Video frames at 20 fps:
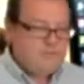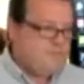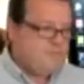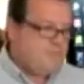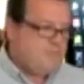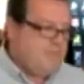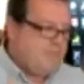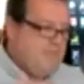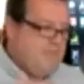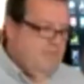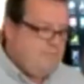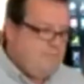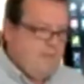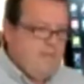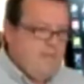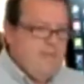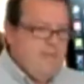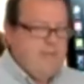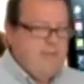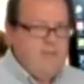As we keep
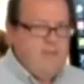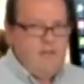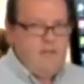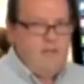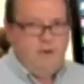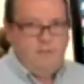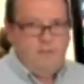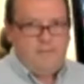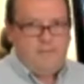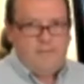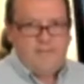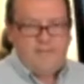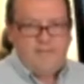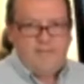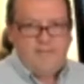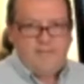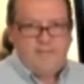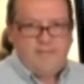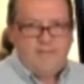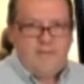opening
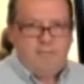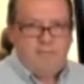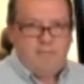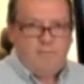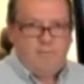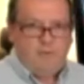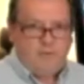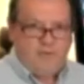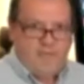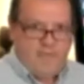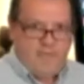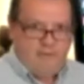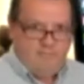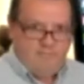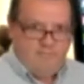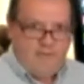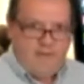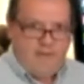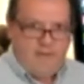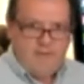things up, we're going to
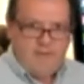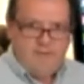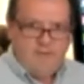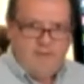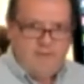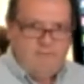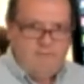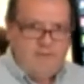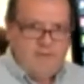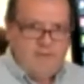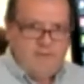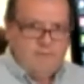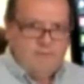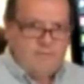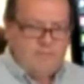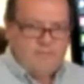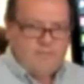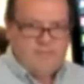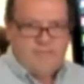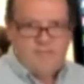have better
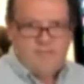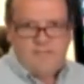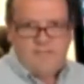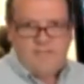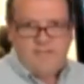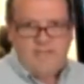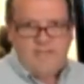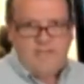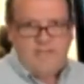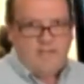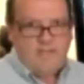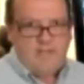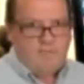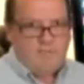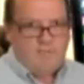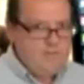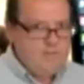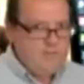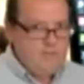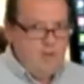rules and understanding of
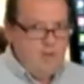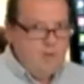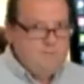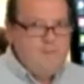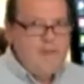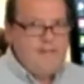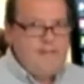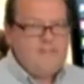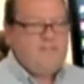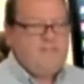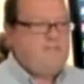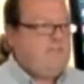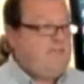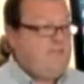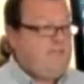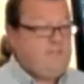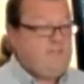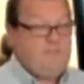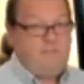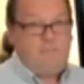what load balancing
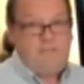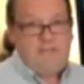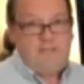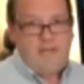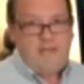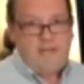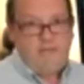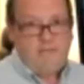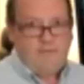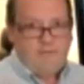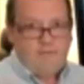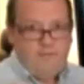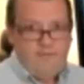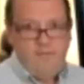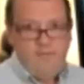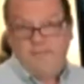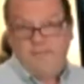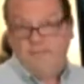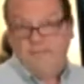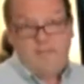needs to be done from
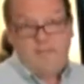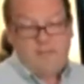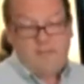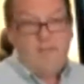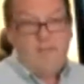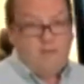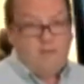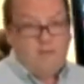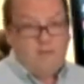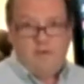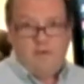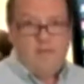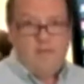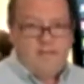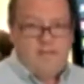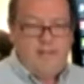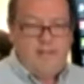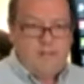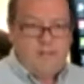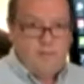folks like
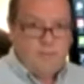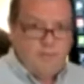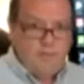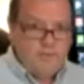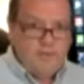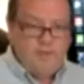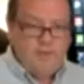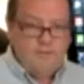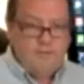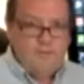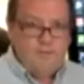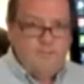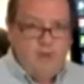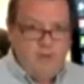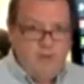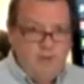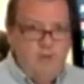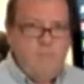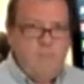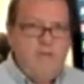currently like we're working from
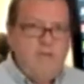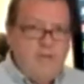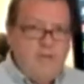home